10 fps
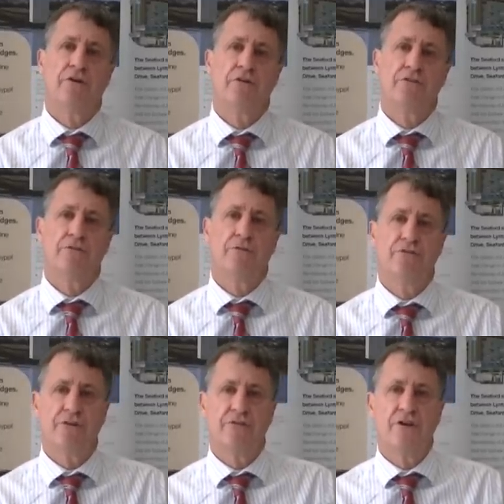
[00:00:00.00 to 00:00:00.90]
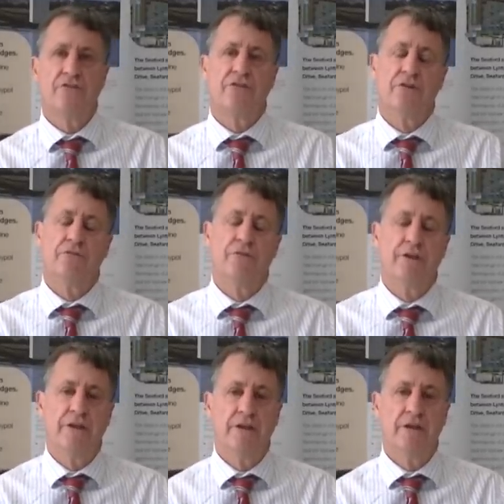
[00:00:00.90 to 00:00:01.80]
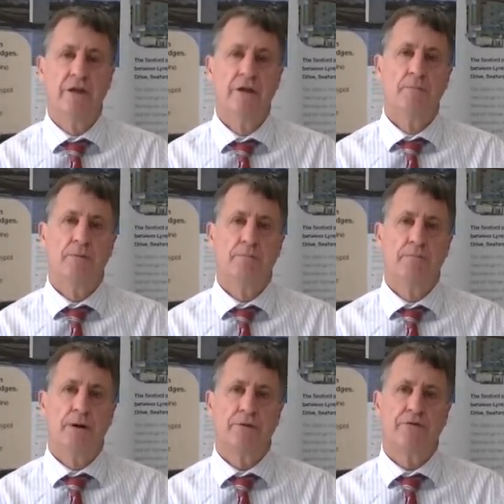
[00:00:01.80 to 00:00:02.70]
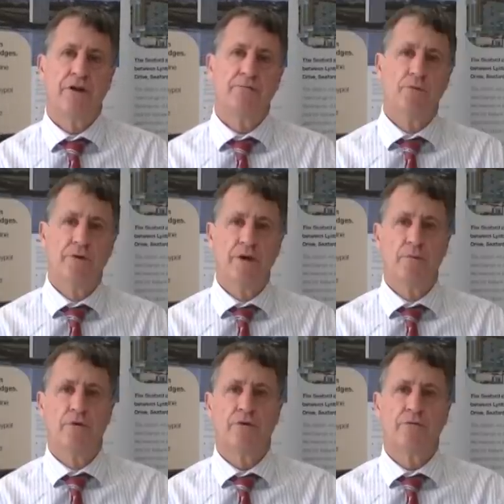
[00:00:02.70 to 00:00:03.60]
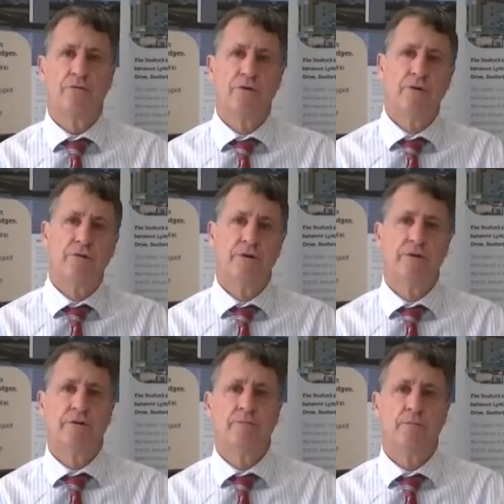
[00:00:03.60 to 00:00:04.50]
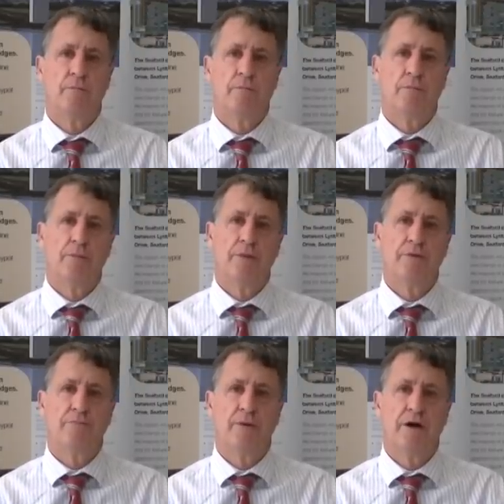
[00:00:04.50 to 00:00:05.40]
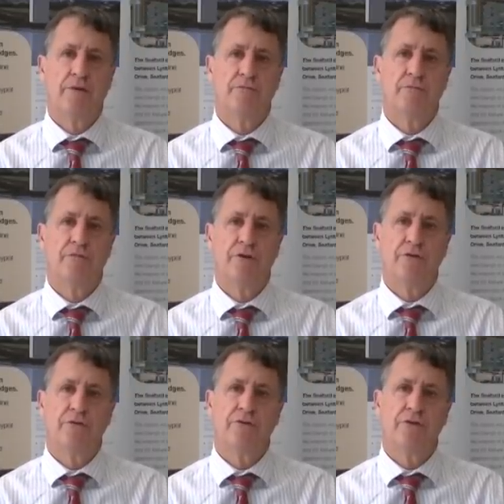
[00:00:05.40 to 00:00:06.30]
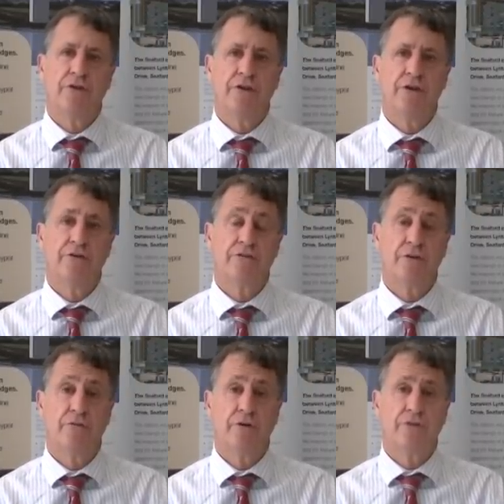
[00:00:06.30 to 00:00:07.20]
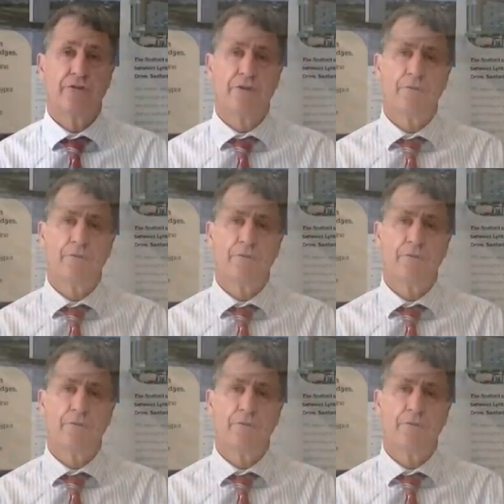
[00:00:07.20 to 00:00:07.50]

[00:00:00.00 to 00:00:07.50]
So it's the first extension of the public transport network for uh, probably the best part of 30, 30 years. So very exciting